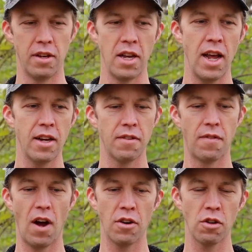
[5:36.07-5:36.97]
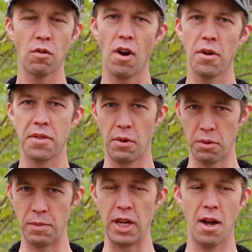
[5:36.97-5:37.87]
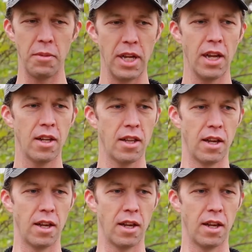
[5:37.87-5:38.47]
Native undergrowth that would be coming in,